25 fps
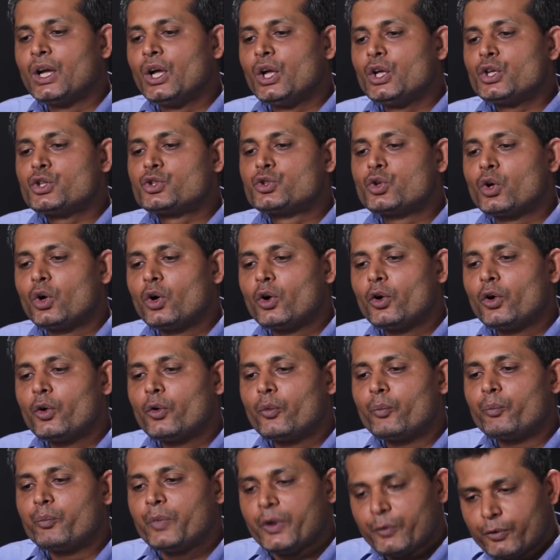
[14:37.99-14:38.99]
So
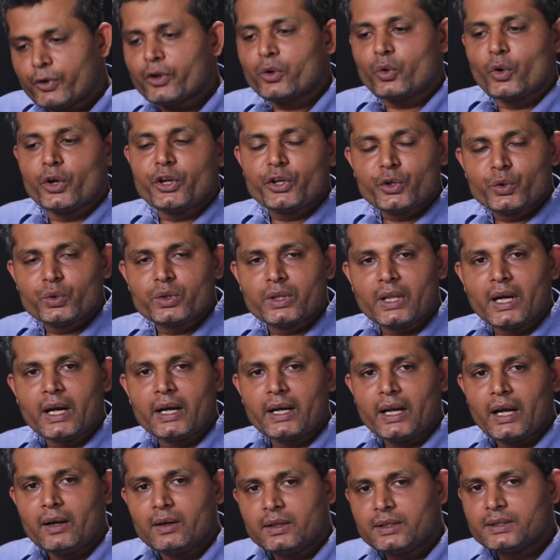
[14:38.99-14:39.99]
before going to
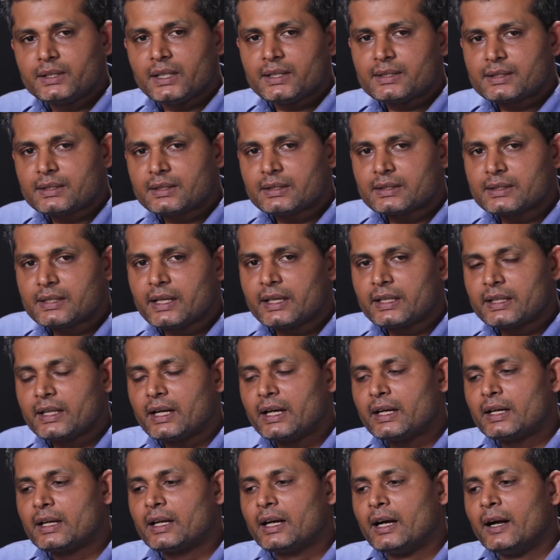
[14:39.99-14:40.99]
that, I will just say that